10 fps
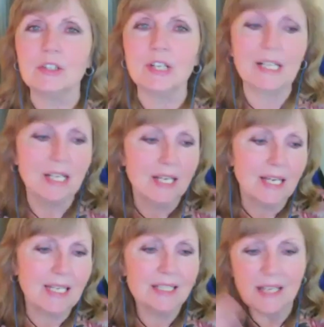and
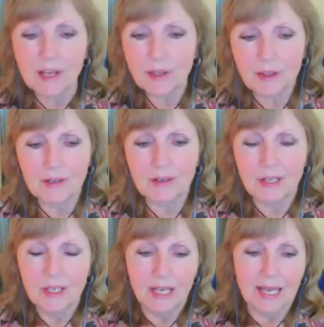and death and
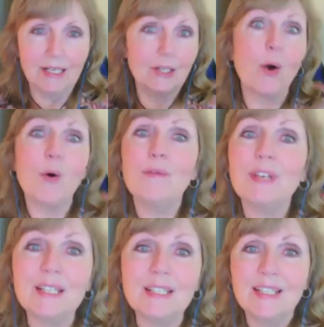and
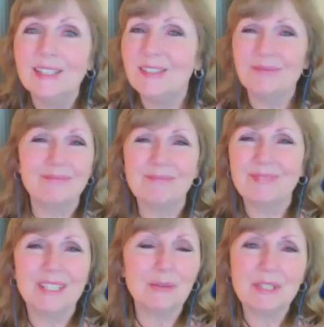COVID,
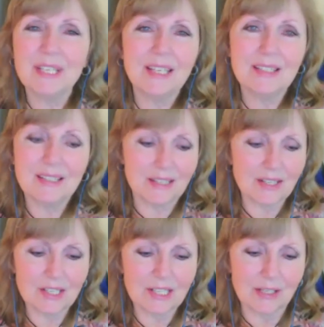don't take it
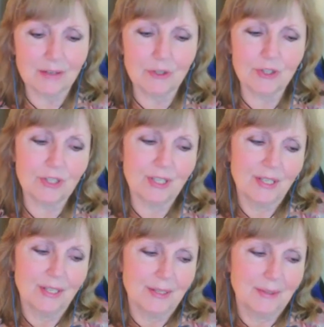seriously. Of course,
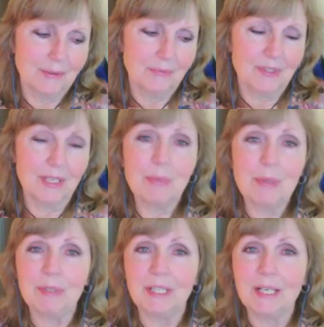some
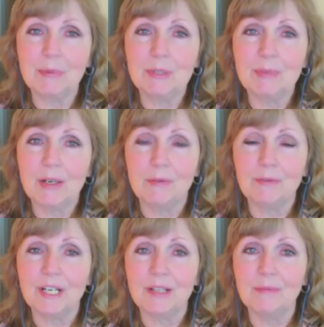people that come to me are
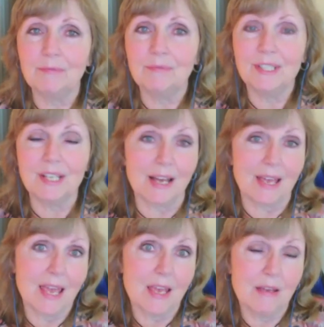afraid of
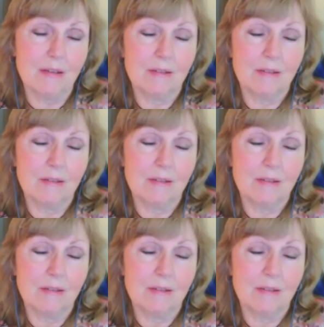dying.